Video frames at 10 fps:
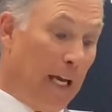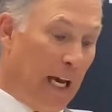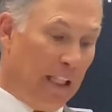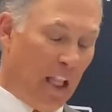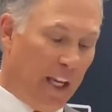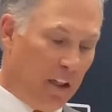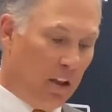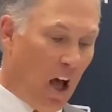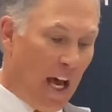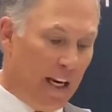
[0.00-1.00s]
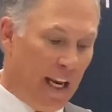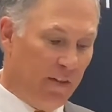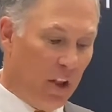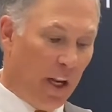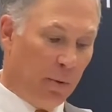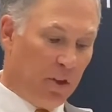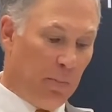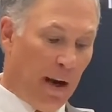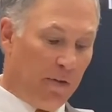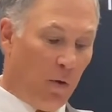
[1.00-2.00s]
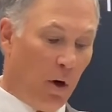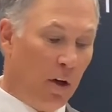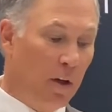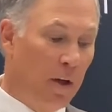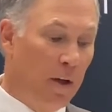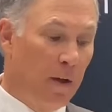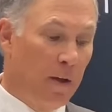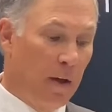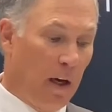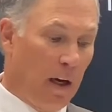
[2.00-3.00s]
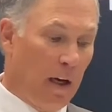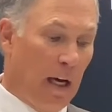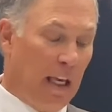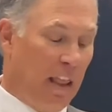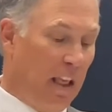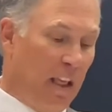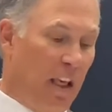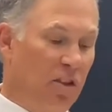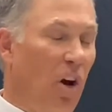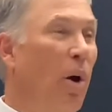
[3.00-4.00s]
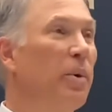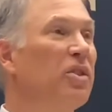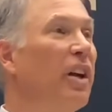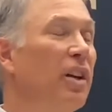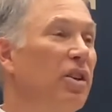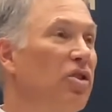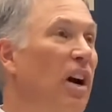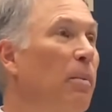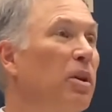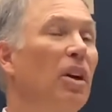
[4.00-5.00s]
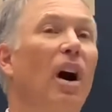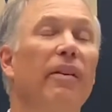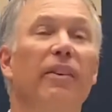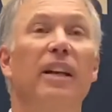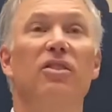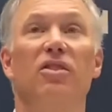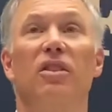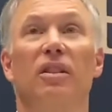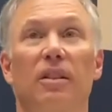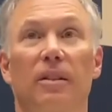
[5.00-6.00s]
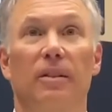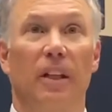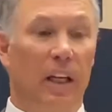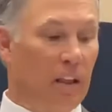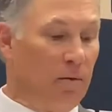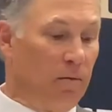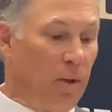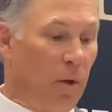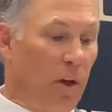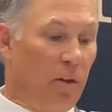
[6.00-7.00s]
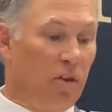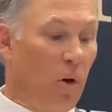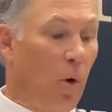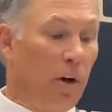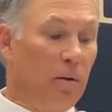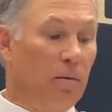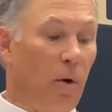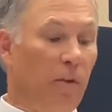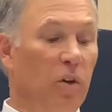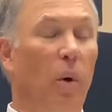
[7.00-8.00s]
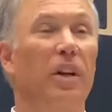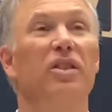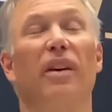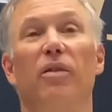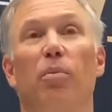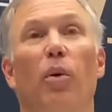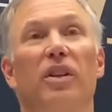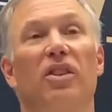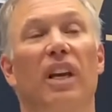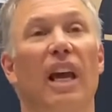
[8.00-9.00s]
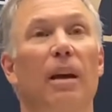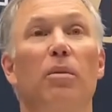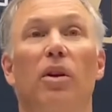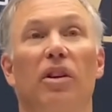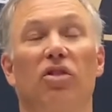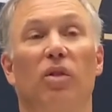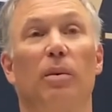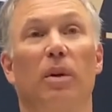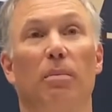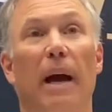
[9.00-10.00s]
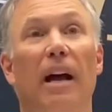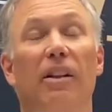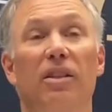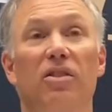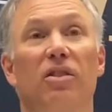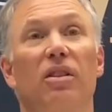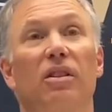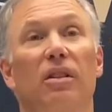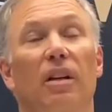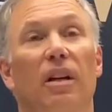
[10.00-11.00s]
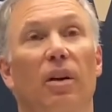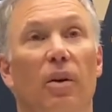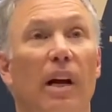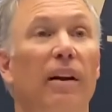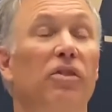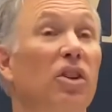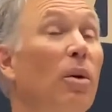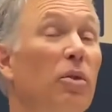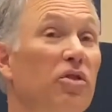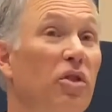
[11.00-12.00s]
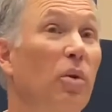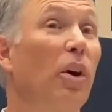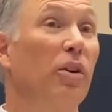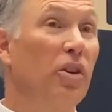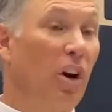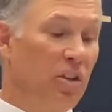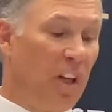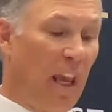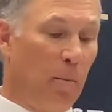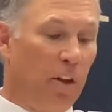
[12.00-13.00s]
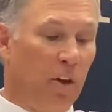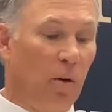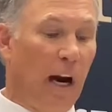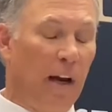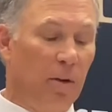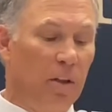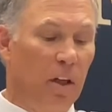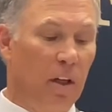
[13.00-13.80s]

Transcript: I like a lot and have a lot of respect for. I think he's always done a good job with the offense. And, you know, they're scoring over 27 points a game. They're extremely balanced. But, you know, they're averaging almost 200 yards a game on the ground